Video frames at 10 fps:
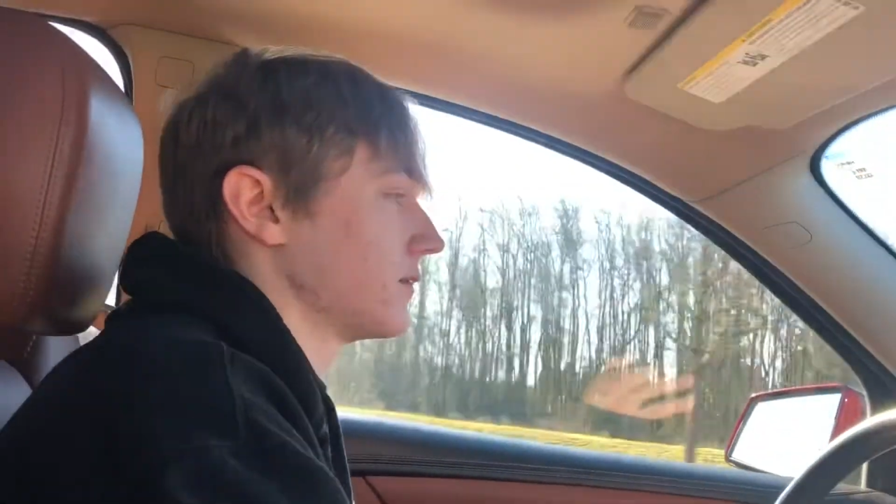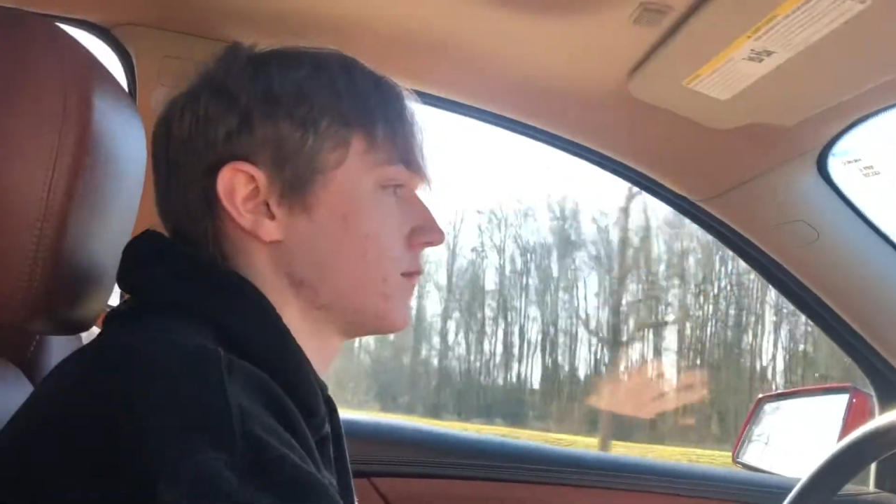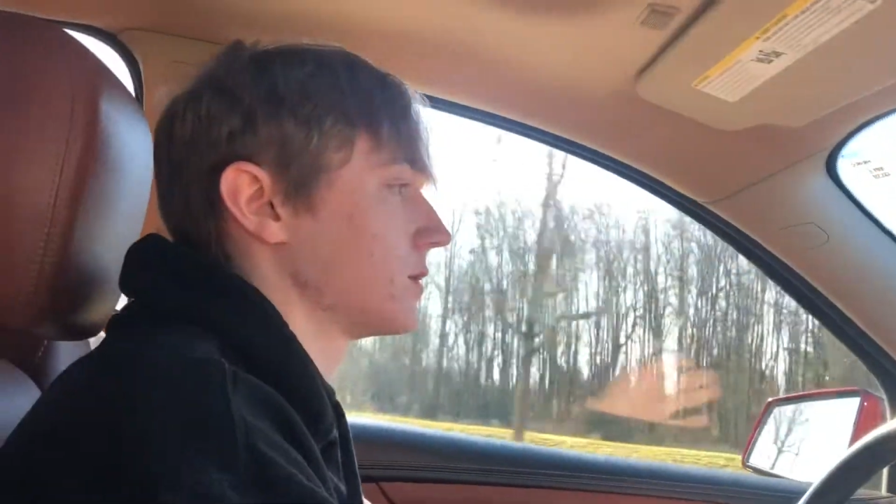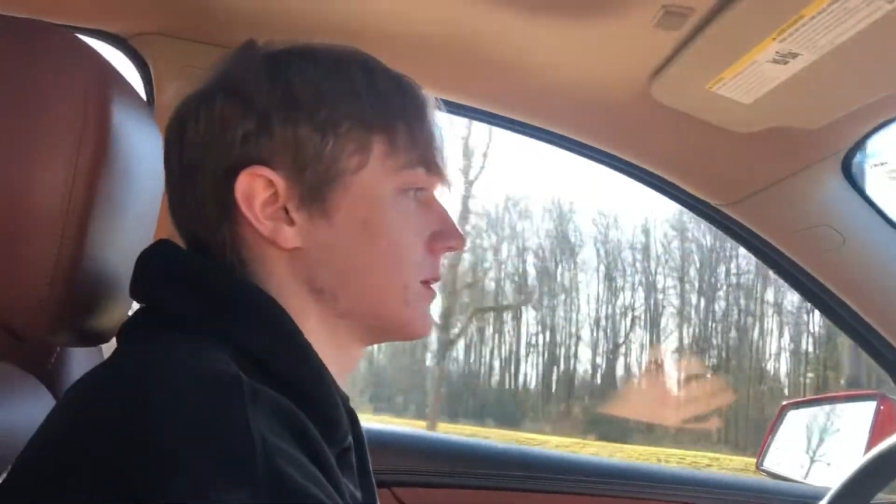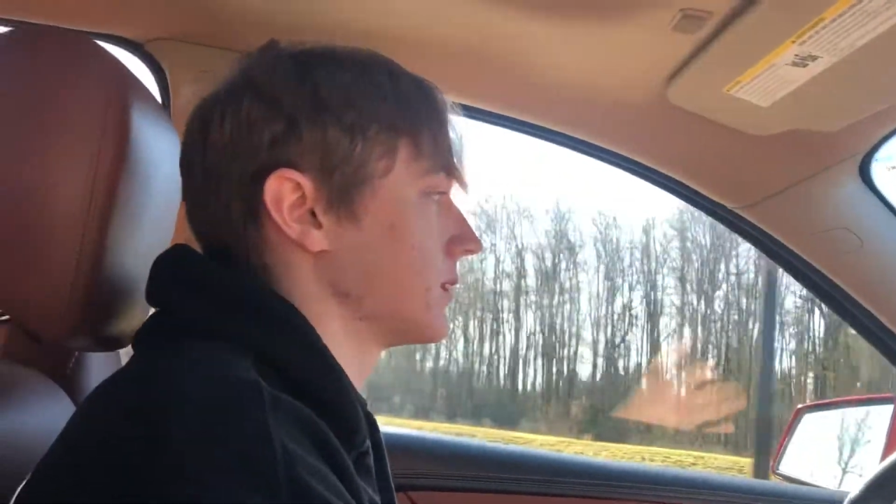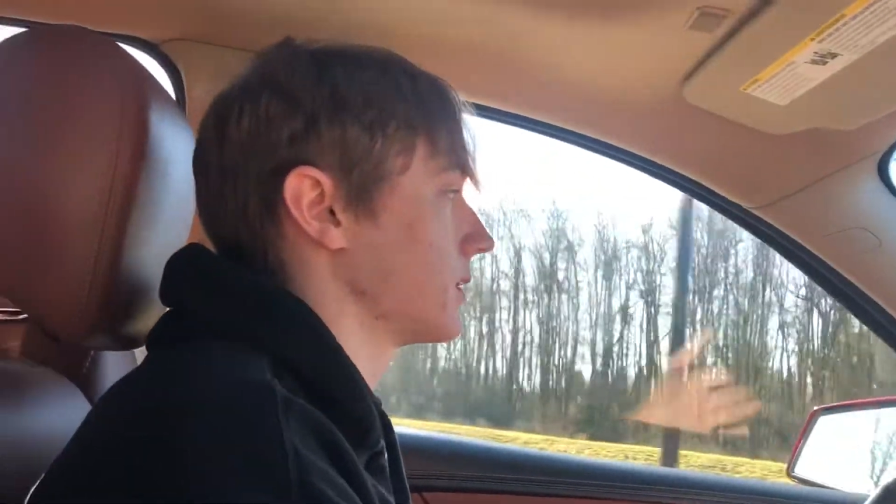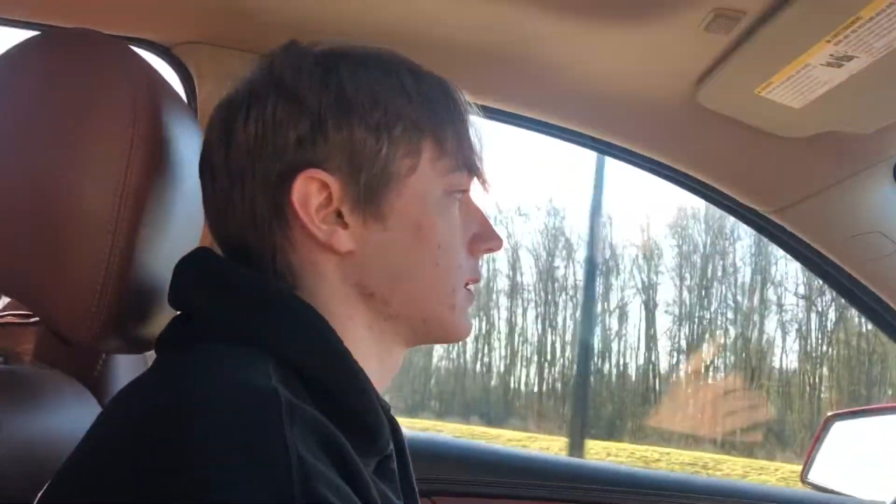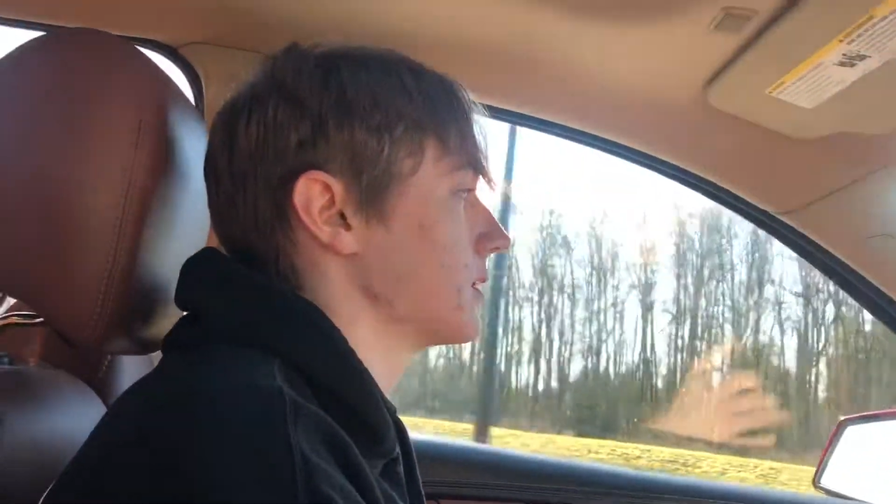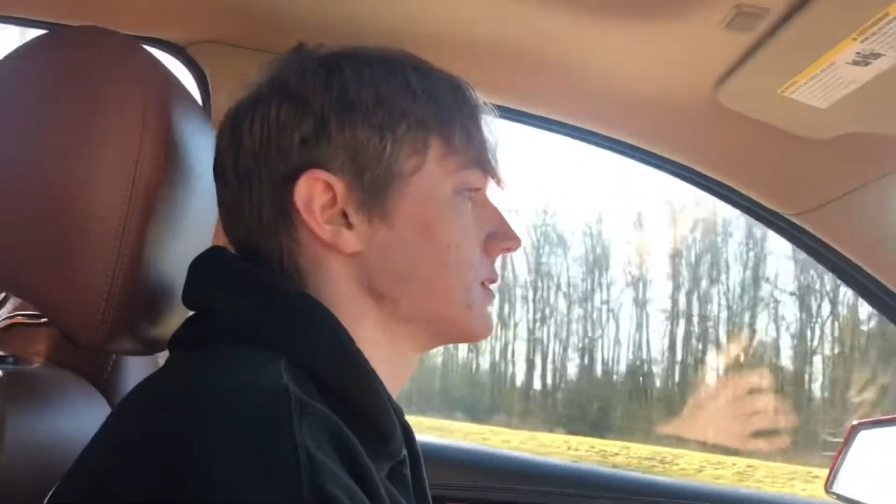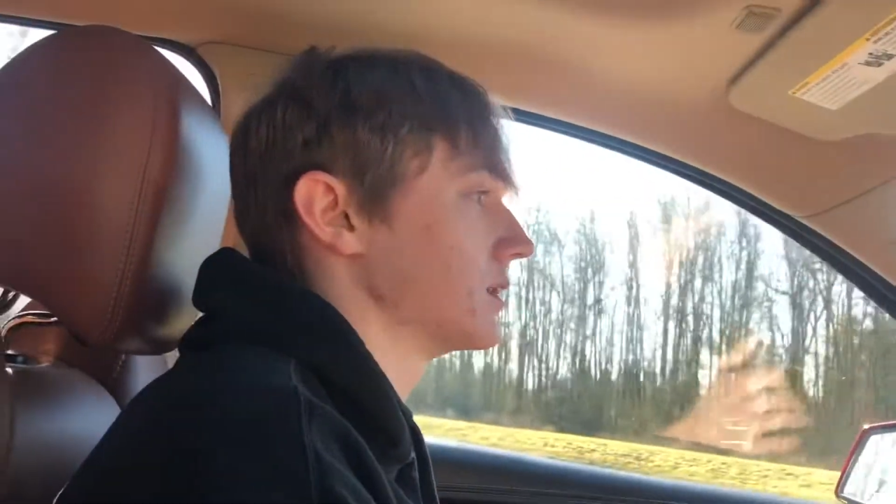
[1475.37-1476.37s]
for something
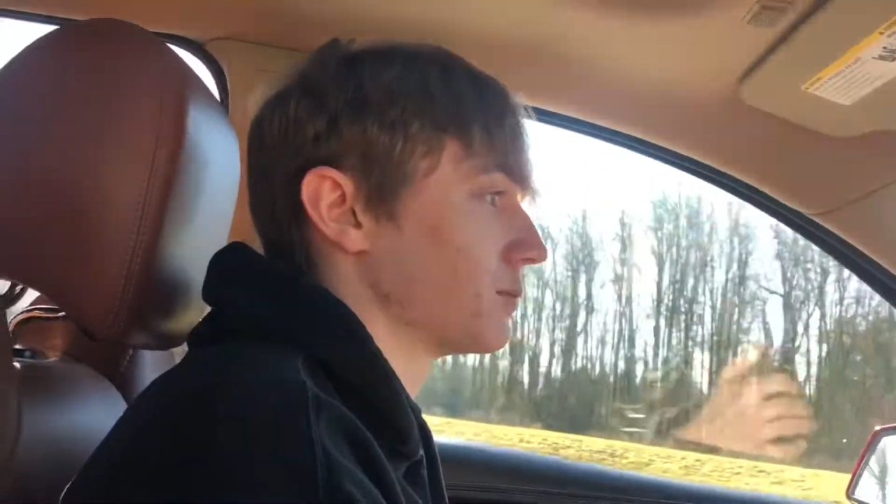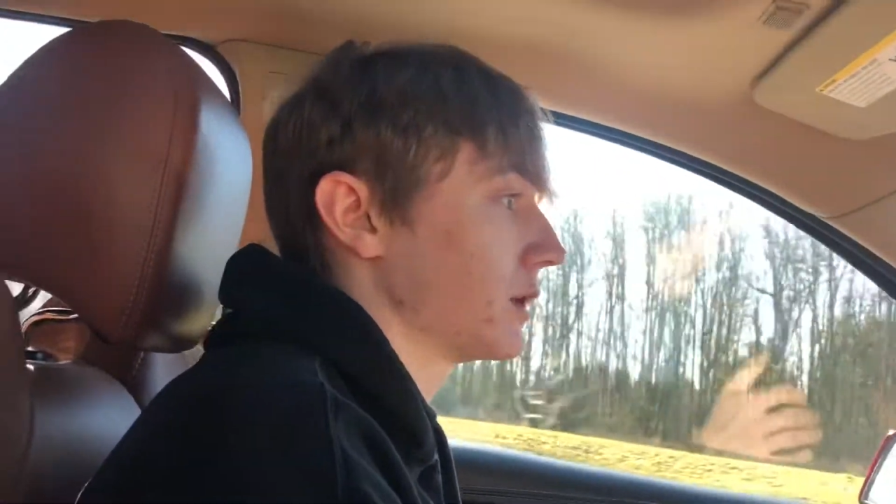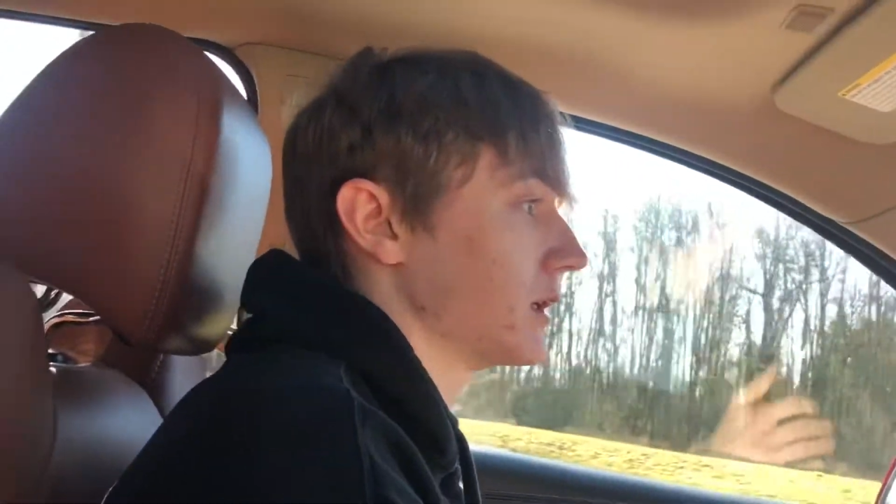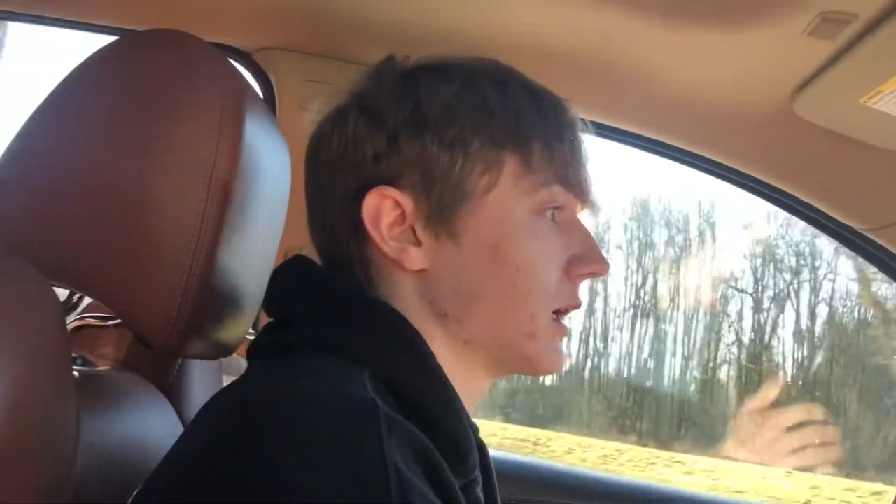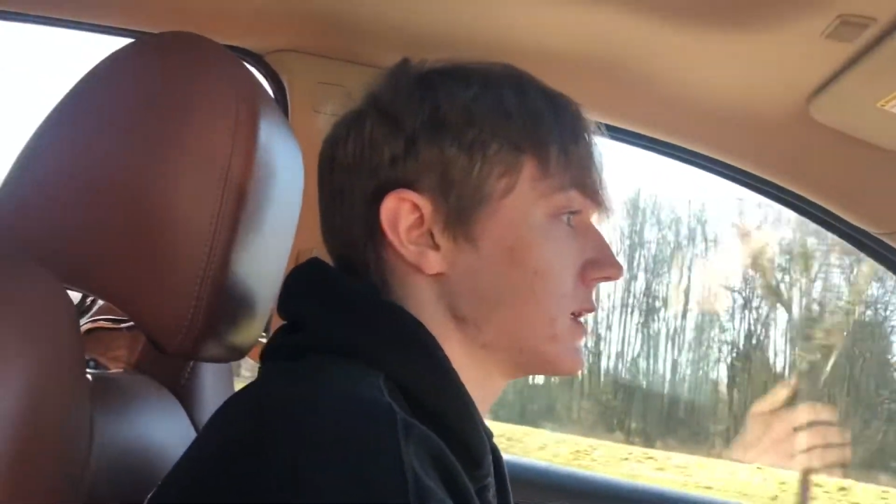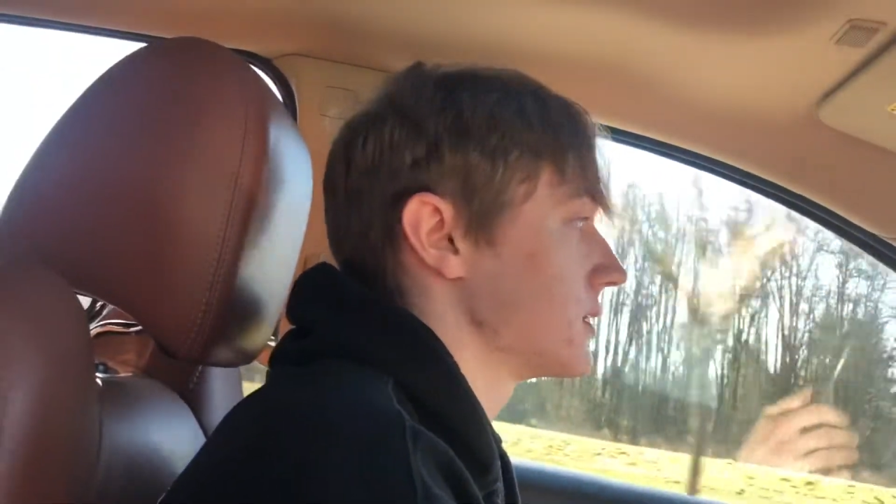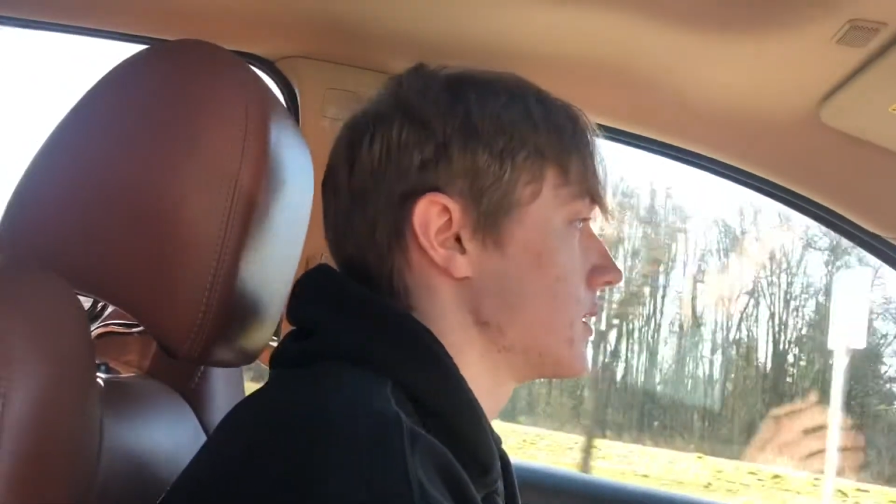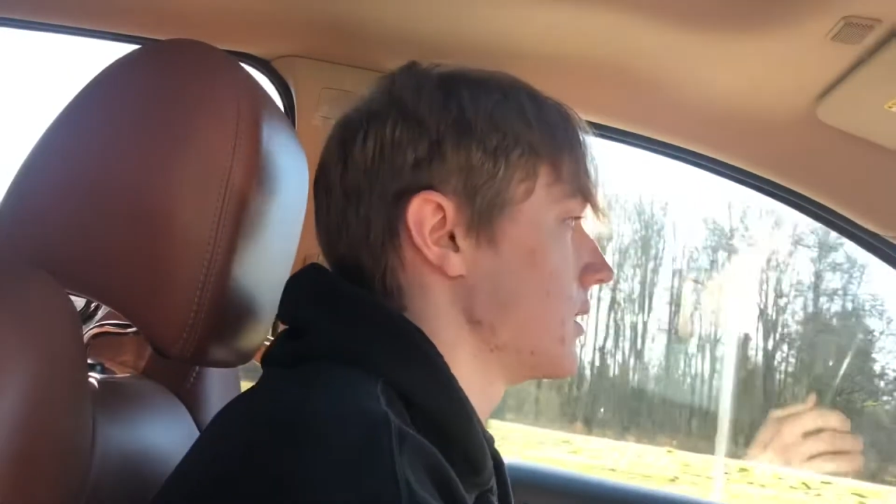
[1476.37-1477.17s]
like this is pretty nice.